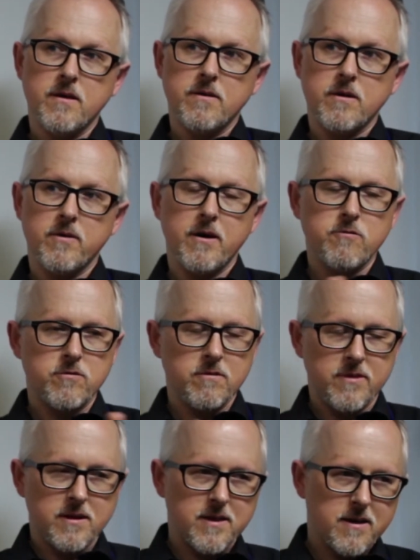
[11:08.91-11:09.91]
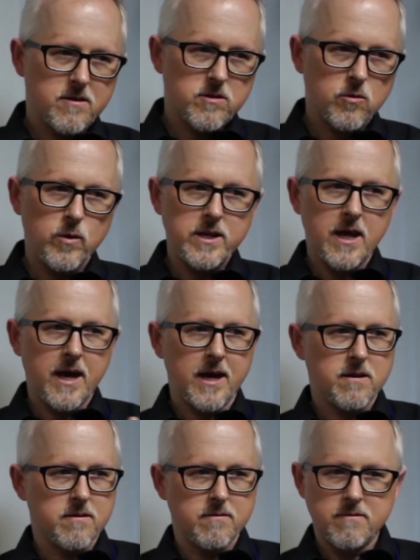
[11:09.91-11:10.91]
So I was doing things like squid
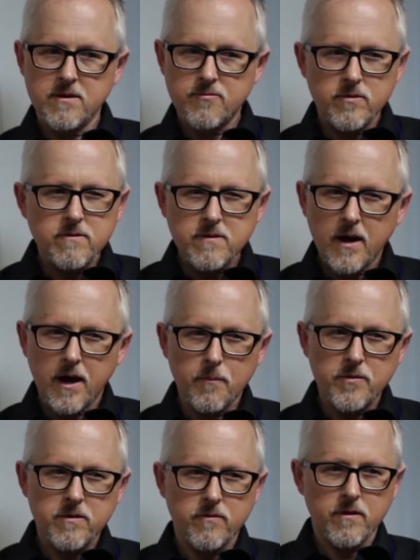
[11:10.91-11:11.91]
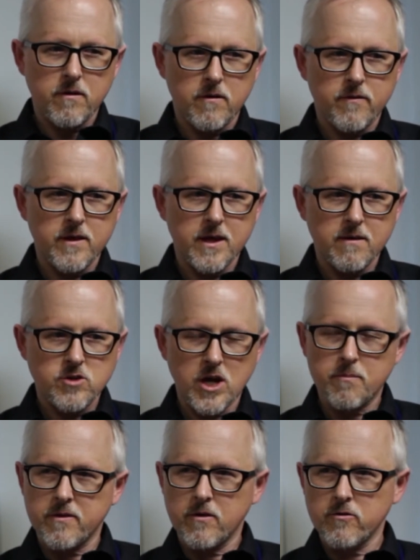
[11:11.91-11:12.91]
head and different types on the
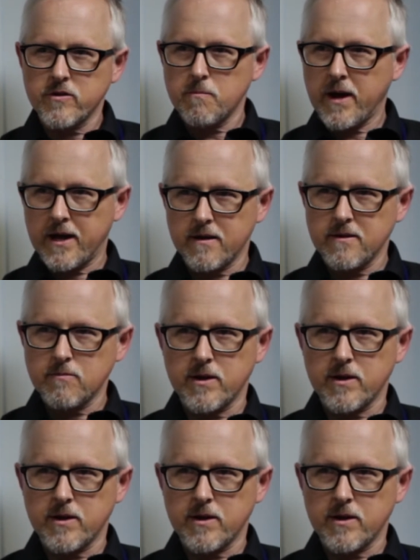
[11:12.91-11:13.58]
Jabba the Hutt's palace.